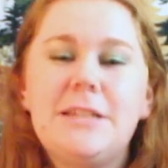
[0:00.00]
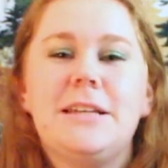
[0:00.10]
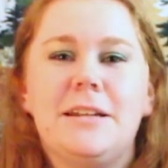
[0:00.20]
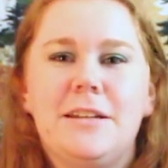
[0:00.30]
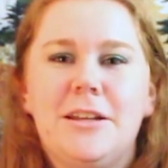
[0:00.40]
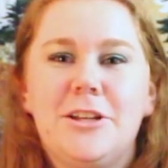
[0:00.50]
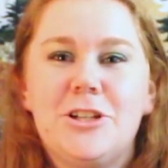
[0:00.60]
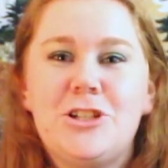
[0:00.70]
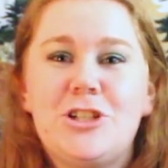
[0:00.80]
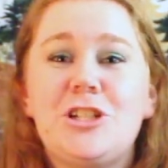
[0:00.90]

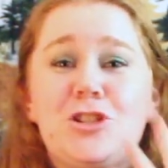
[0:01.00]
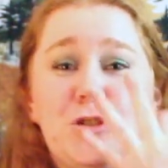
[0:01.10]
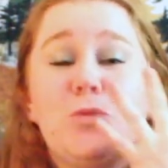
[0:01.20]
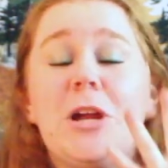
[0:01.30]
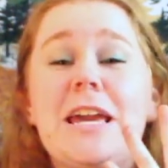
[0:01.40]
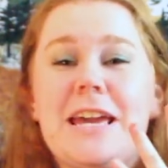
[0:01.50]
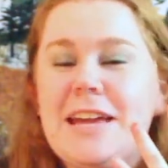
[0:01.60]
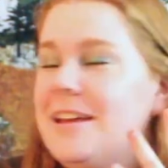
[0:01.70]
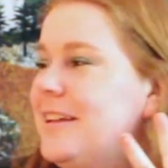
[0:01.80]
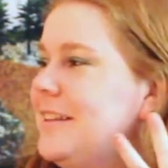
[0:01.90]

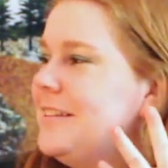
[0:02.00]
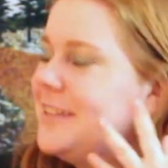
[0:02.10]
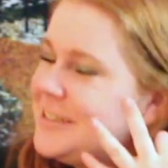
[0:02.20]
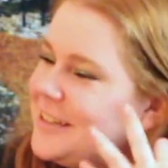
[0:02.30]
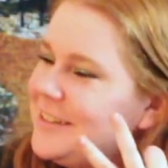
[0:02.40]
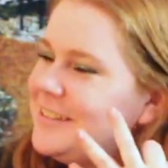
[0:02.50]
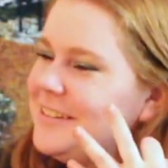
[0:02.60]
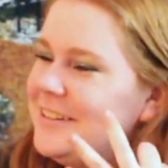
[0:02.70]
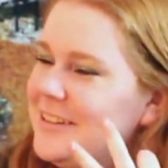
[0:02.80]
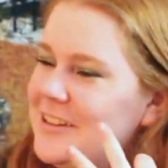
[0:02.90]

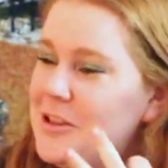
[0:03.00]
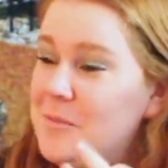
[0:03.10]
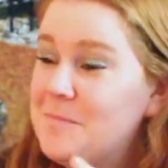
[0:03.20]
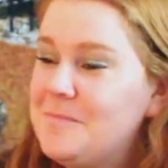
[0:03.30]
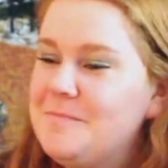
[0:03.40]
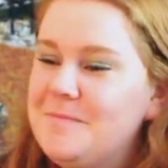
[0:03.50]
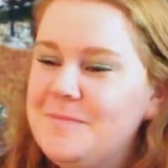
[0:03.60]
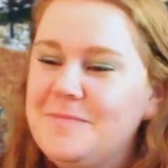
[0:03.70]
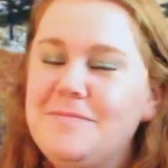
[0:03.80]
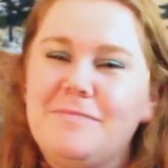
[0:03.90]

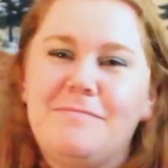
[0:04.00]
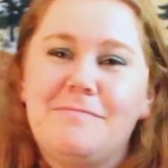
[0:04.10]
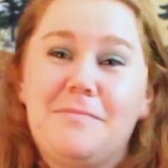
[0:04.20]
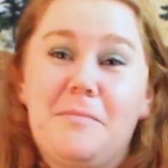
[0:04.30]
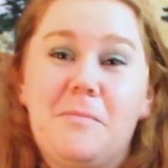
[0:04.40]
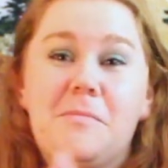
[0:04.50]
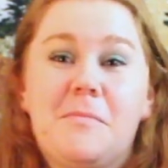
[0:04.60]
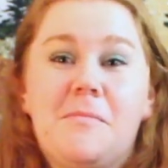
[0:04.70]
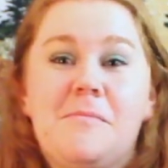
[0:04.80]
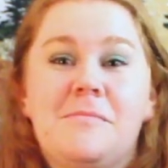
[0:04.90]

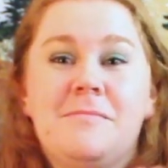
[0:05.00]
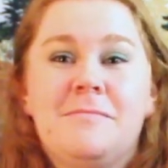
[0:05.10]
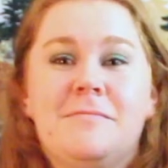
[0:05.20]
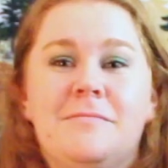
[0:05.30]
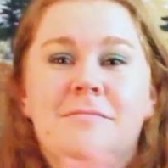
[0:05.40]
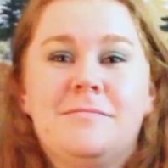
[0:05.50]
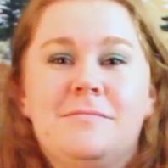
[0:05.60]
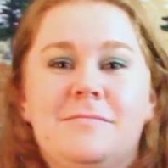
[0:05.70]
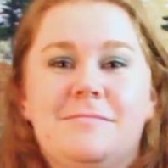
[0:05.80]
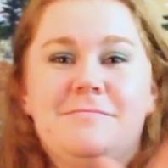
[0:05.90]

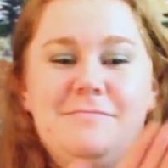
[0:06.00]
No words are spoken by the person on screen.